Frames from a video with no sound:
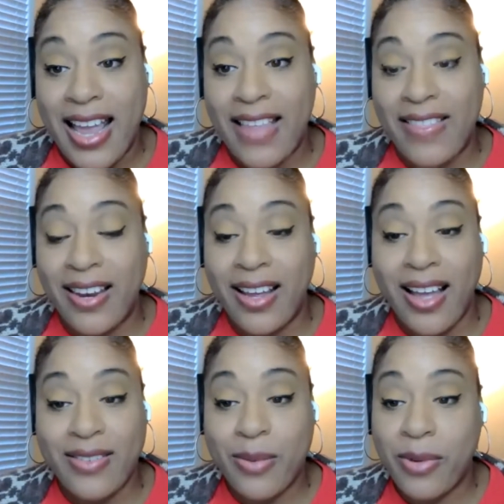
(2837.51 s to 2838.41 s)
And then I
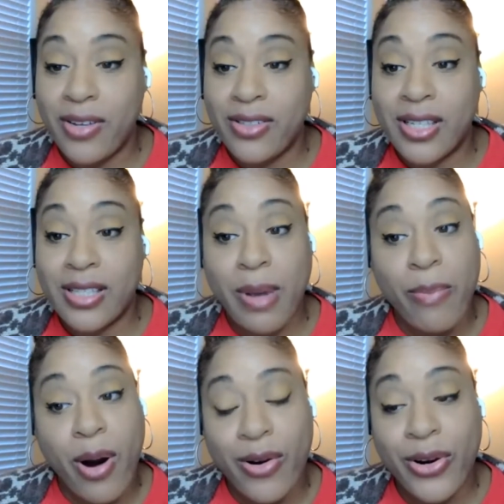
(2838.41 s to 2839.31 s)
have someone else who says, my
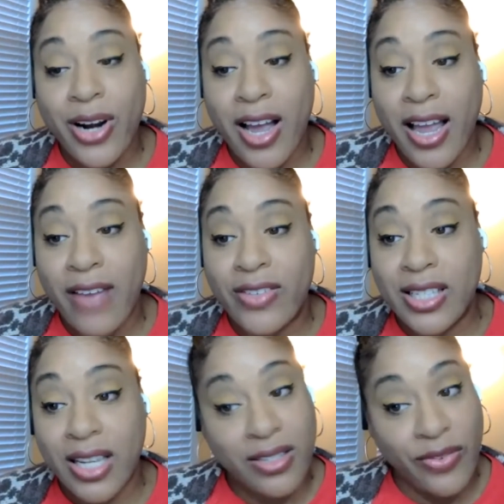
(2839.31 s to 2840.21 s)
partner and I have a
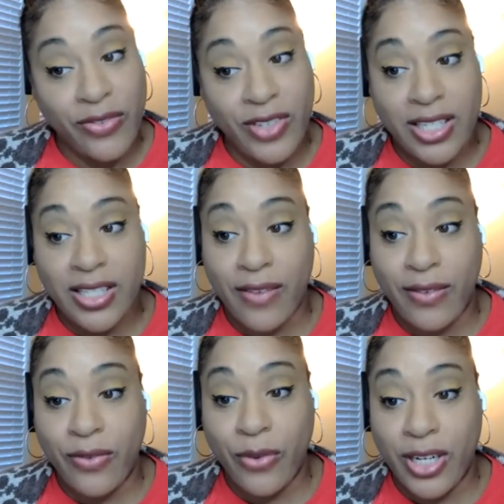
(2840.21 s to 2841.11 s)
650 and
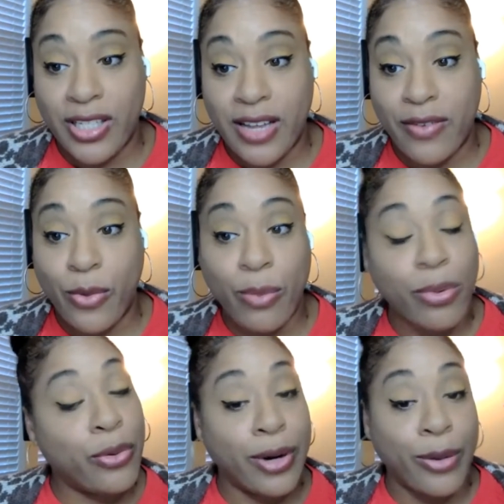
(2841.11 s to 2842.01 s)
747. What
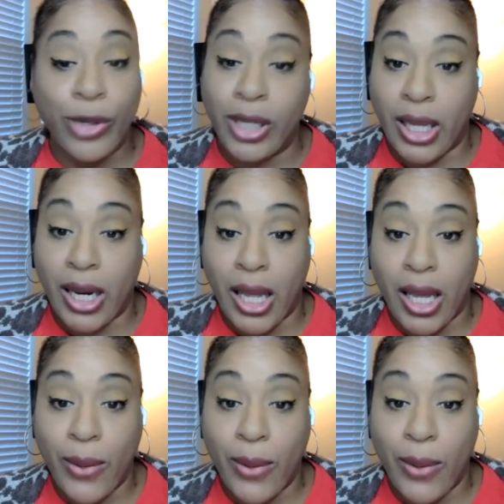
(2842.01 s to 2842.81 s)
program are we looking